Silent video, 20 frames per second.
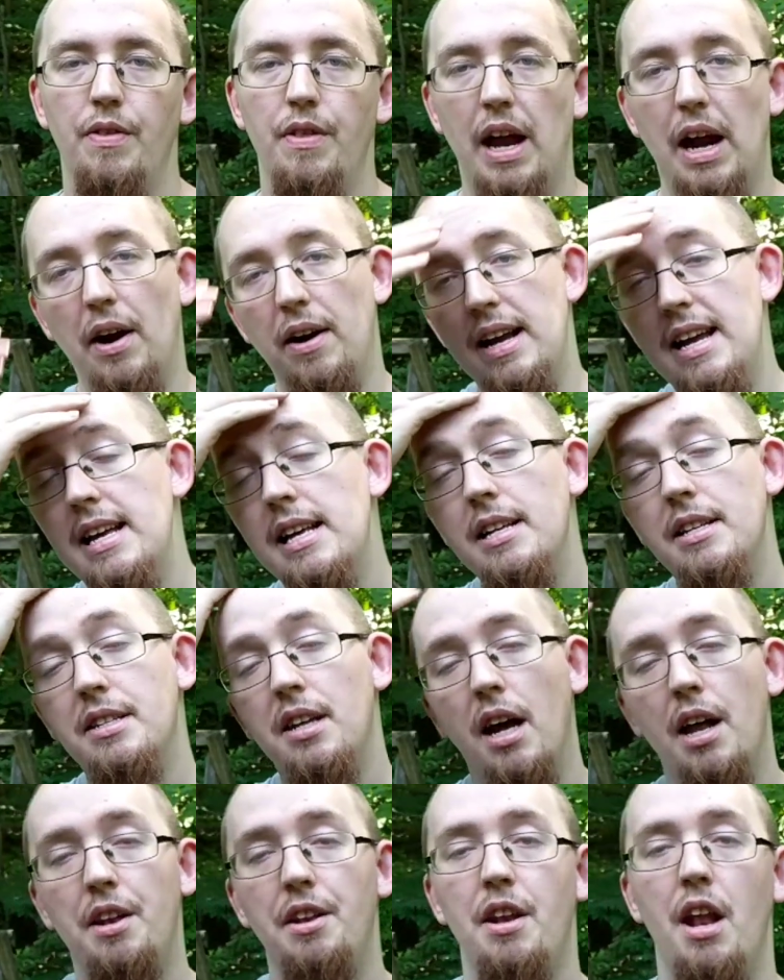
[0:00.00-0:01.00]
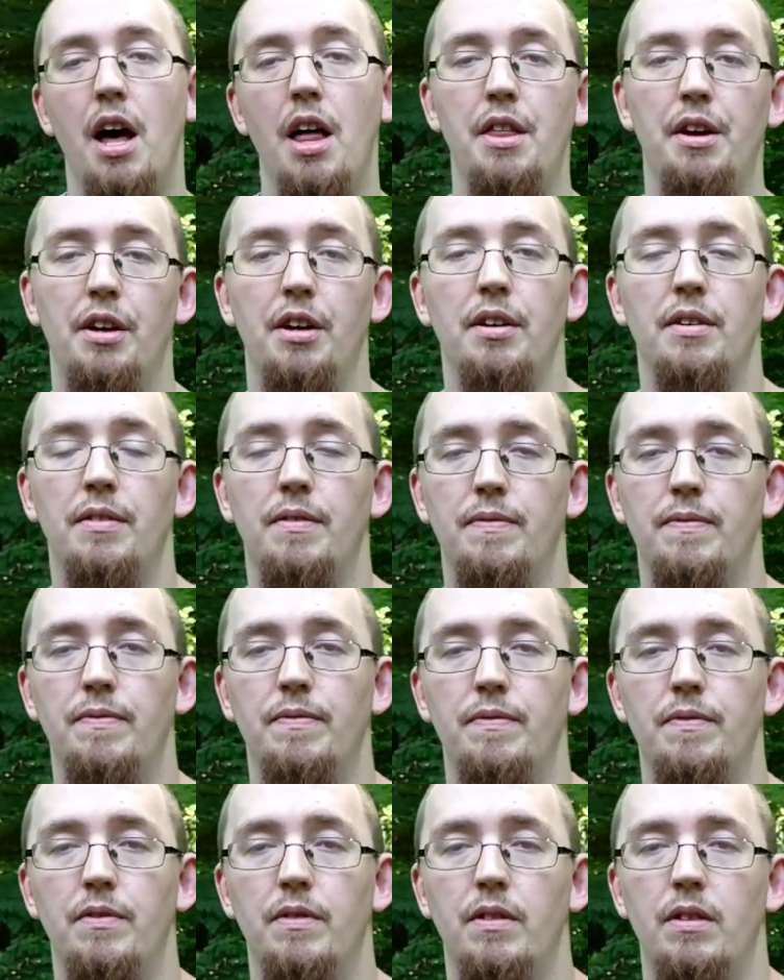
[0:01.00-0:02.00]
there is another
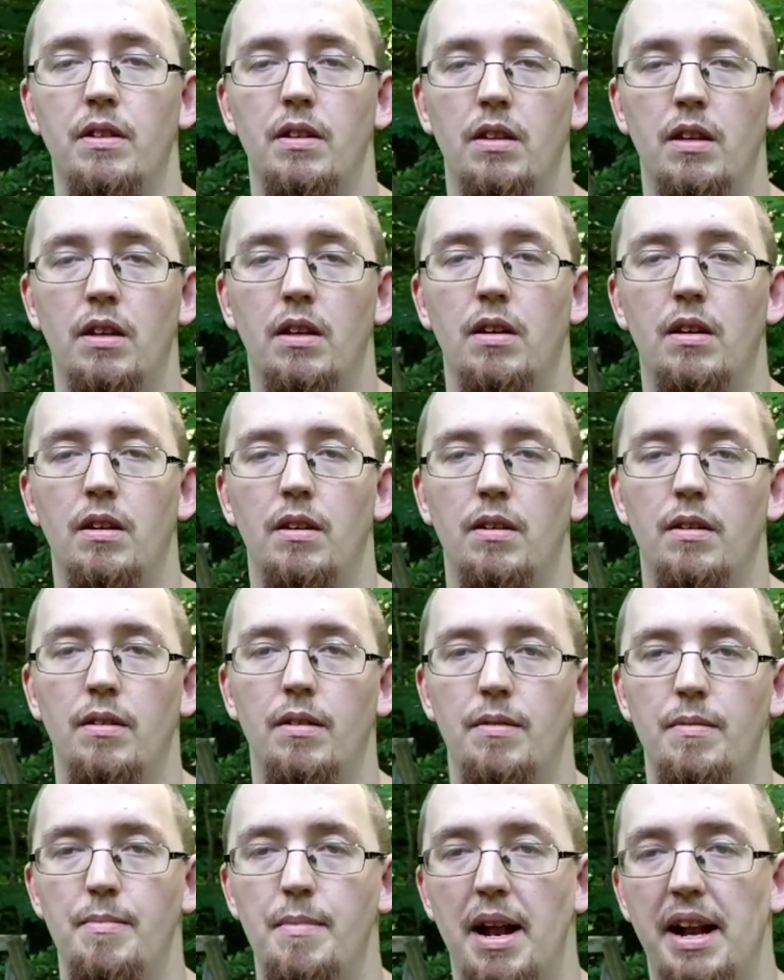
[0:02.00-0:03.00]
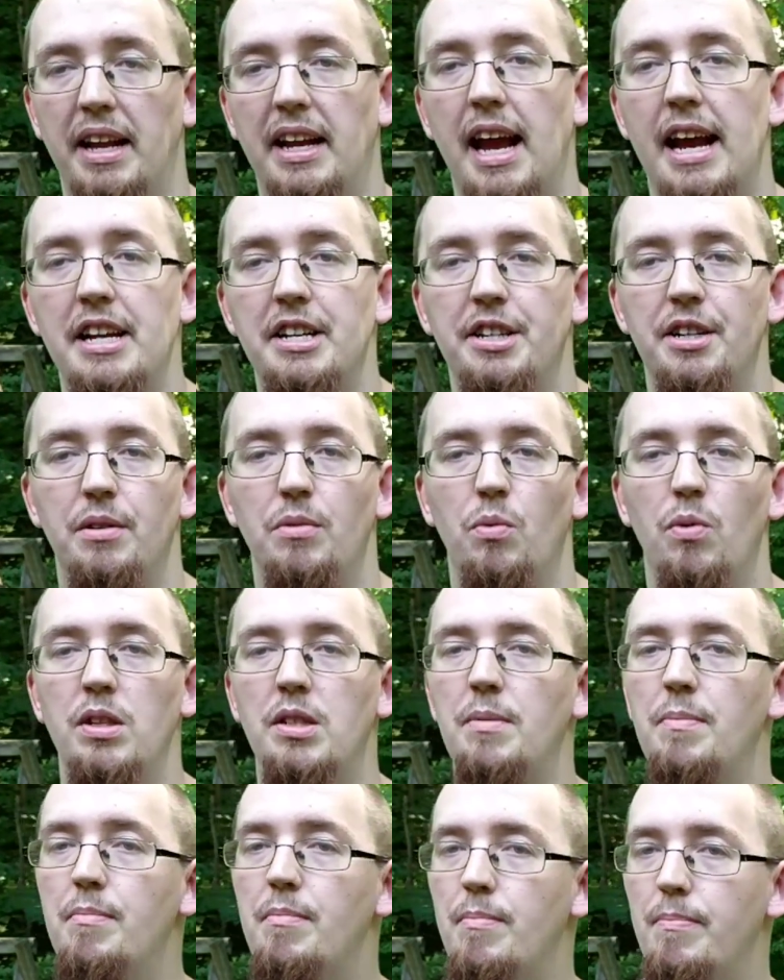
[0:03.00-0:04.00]
medication
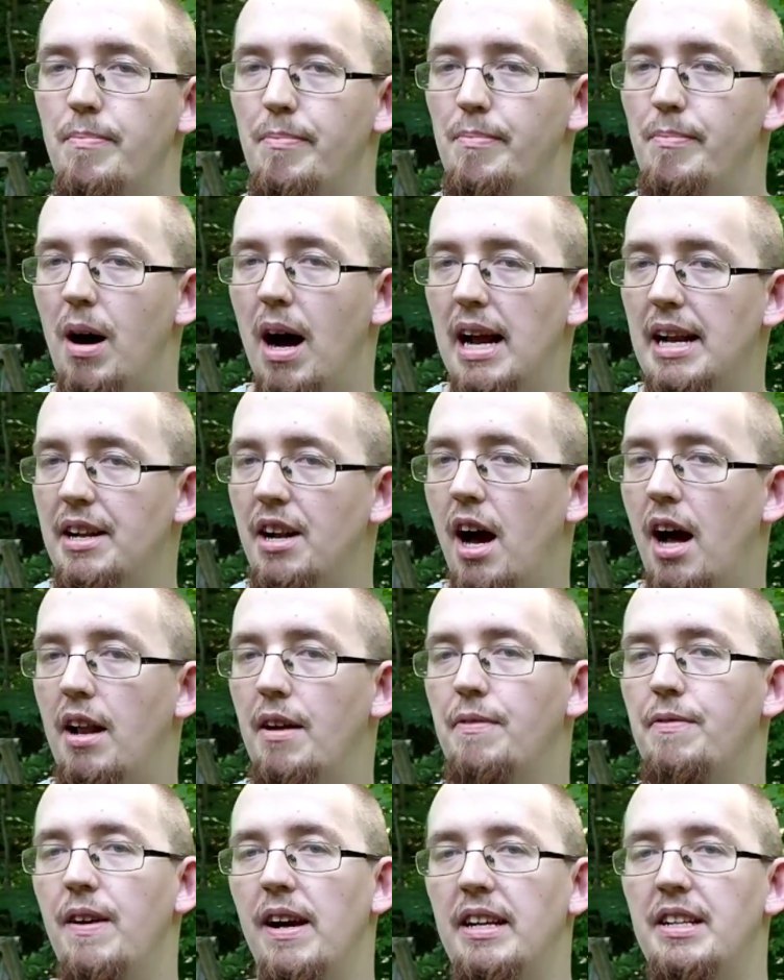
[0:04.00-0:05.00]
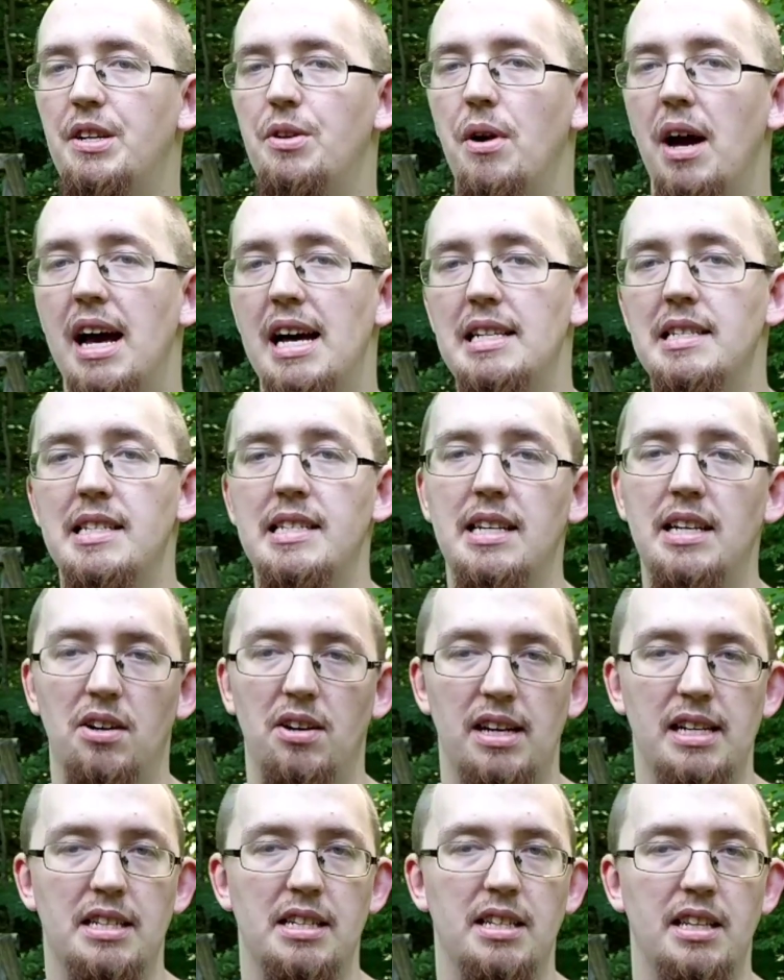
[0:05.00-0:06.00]
which might not affect you as
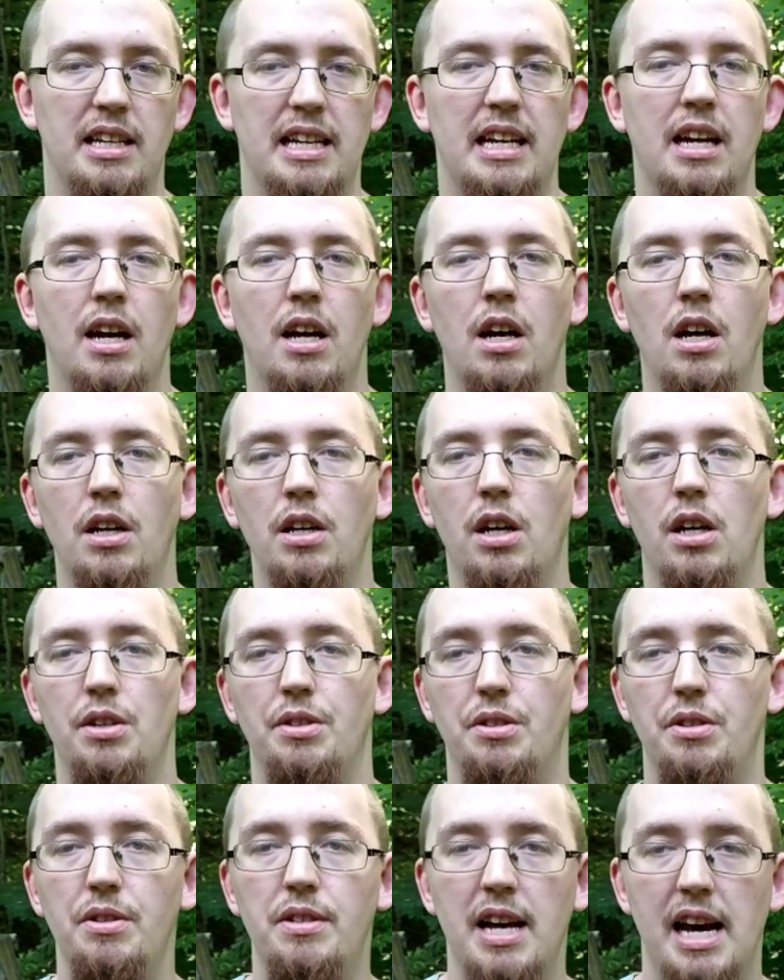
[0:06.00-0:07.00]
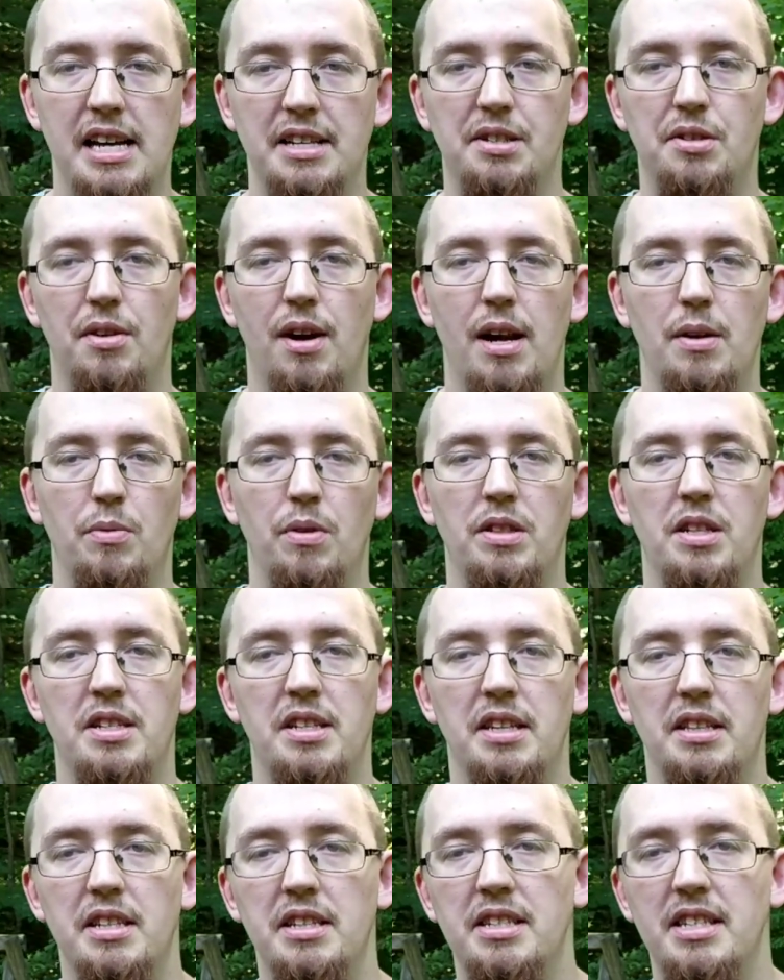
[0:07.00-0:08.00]
seriously, called dutasteride, which
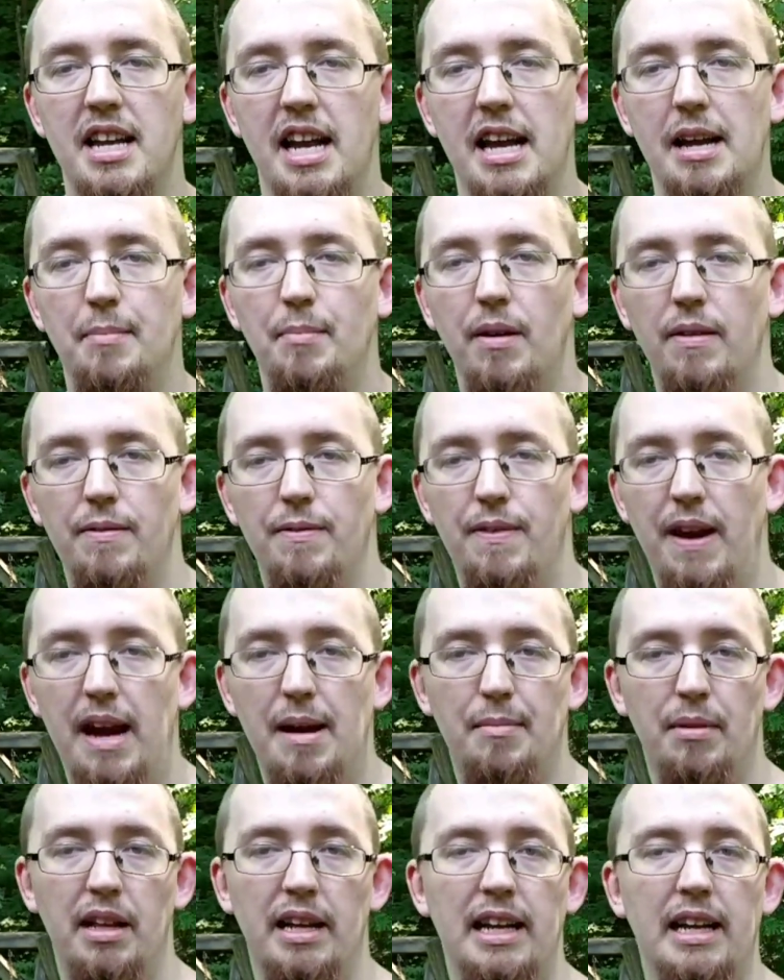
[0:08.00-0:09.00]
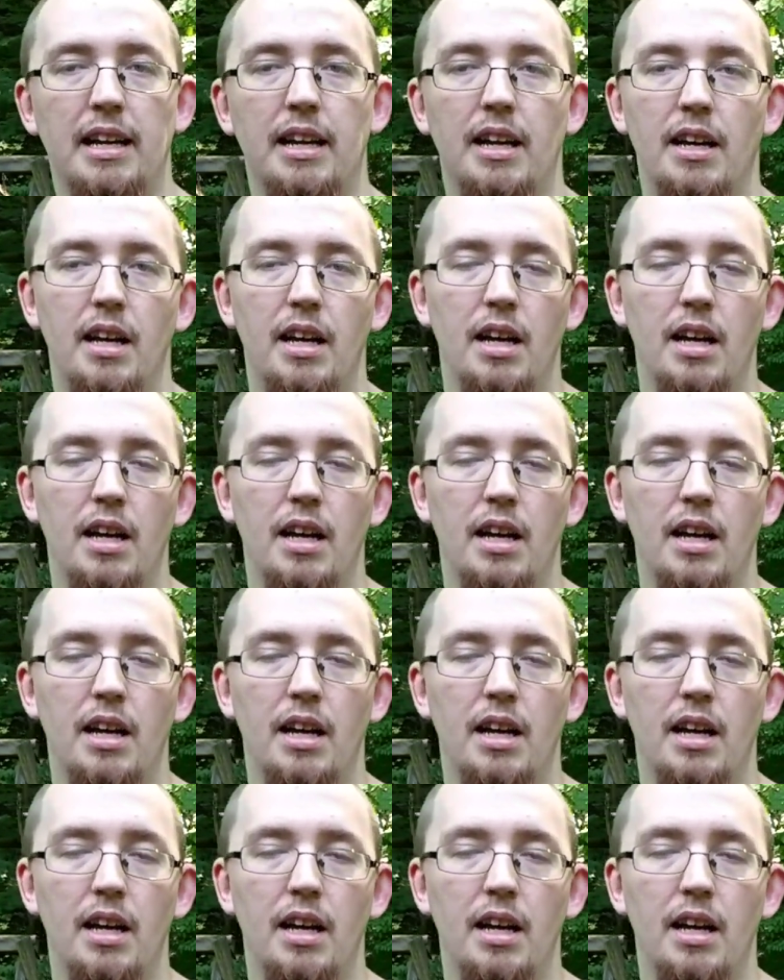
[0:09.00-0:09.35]
is in the same family.